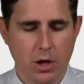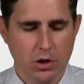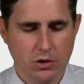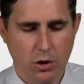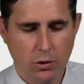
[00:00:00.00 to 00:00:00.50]

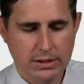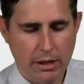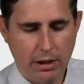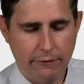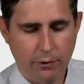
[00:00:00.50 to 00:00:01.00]
So
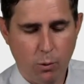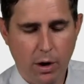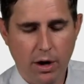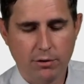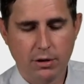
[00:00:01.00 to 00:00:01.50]
selling it for
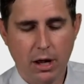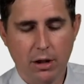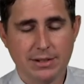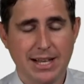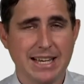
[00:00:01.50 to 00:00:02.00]

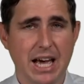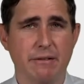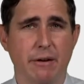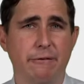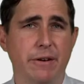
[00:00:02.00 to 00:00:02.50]
$100, that's kind of
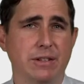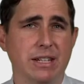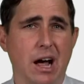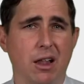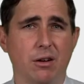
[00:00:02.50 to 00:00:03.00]
a
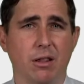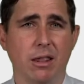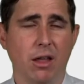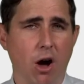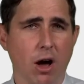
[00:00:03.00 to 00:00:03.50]
$50
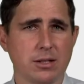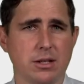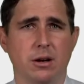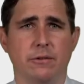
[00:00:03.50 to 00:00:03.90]
loss